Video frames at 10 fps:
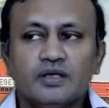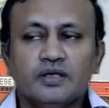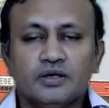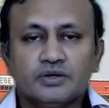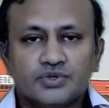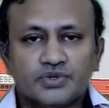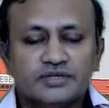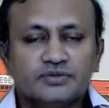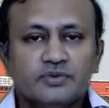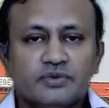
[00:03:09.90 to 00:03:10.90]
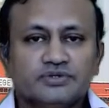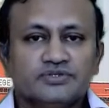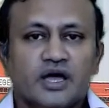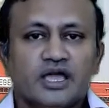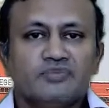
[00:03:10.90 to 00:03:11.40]
So they
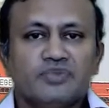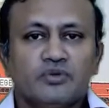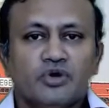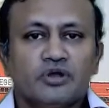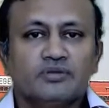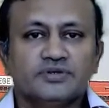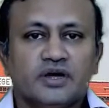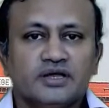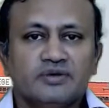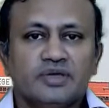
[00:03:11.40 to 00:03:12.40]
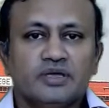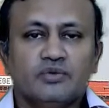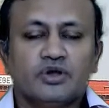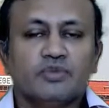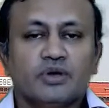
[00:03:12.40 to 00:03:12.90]
joined me one
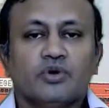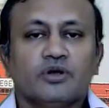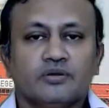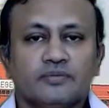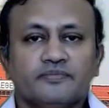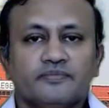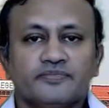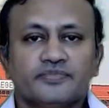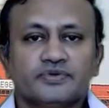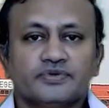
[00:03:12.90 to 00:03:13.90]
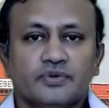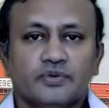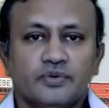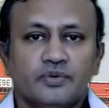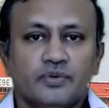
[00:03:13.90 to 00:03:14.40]
by one.
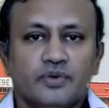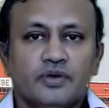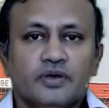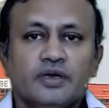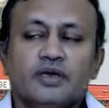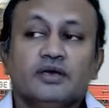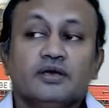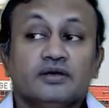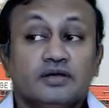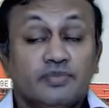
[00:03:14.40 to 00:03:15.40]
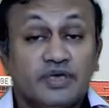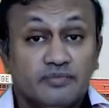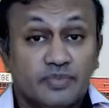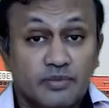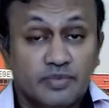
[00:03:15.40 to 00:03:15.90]
So it
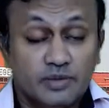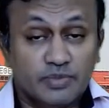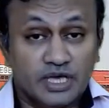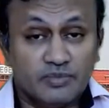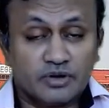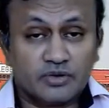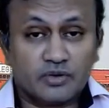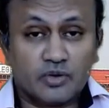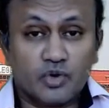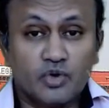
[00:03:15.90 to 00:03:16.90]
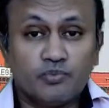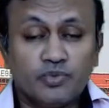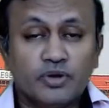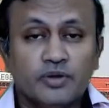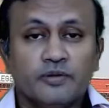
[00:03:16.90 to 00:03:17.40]
became a group.
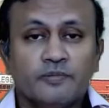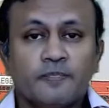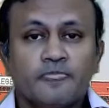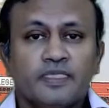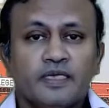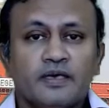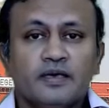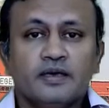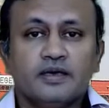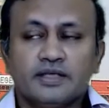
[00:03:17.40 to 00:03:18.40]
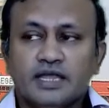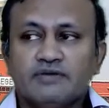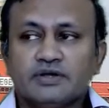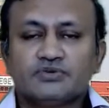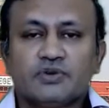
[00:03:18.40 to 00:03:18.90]
And
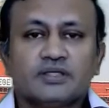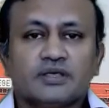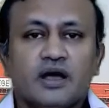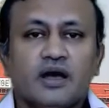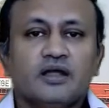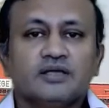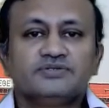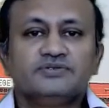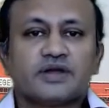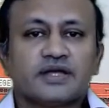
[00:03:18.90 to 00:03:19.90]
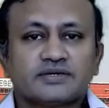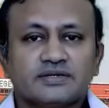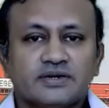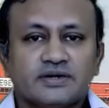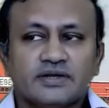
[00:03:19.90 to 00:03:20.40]
eventually the college
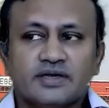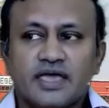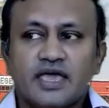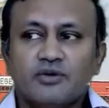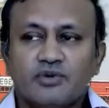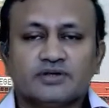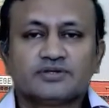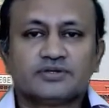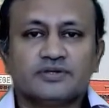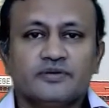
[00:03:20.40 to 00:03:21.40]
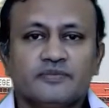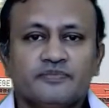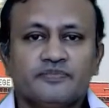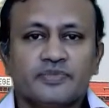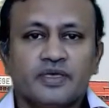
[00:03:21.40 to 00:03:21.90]
director gave us
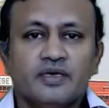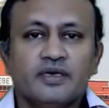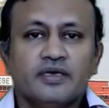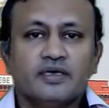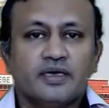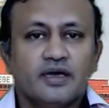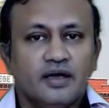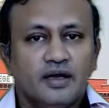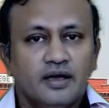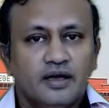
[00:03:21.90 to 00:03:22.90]
a